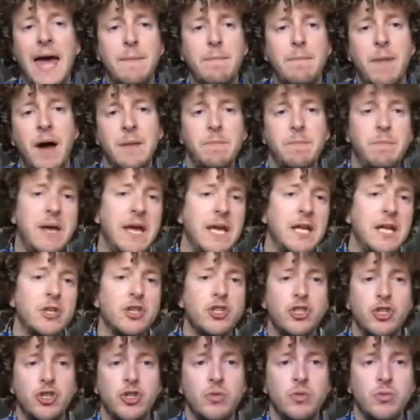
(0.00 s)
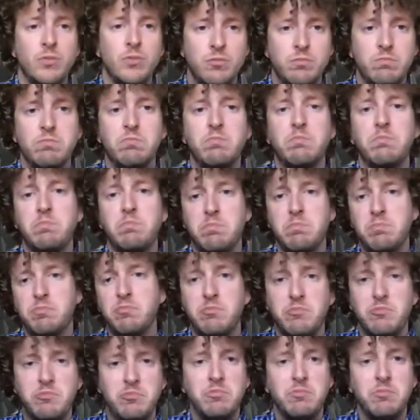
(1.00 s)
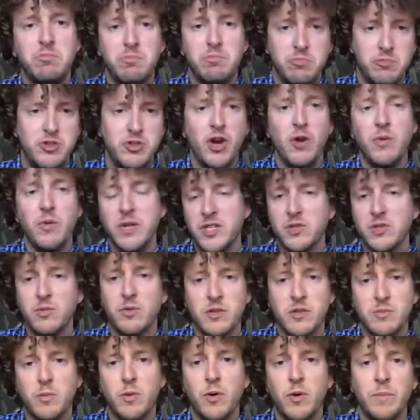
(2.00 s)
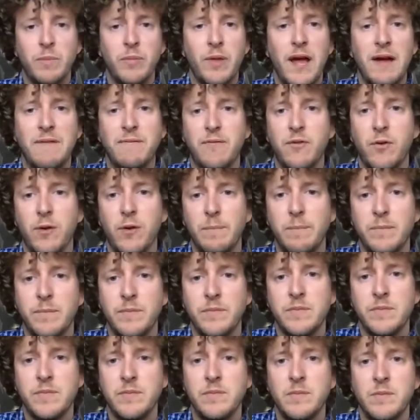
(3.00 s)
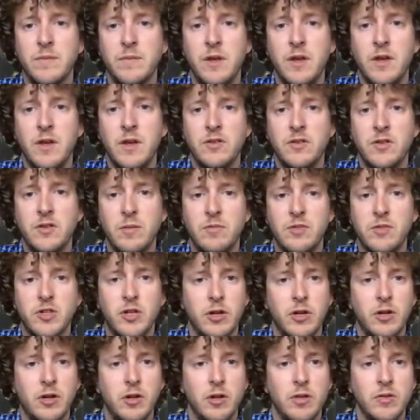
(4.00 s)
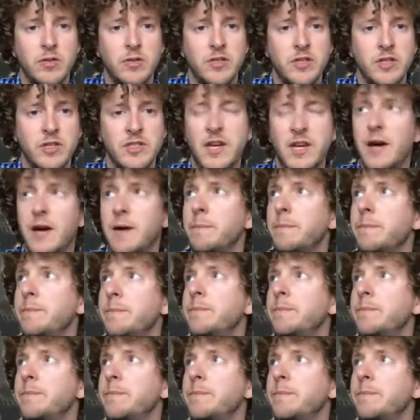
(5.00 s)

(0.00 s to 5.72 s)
my page to Joey's Switchboard platform. So I'm just going to close this out.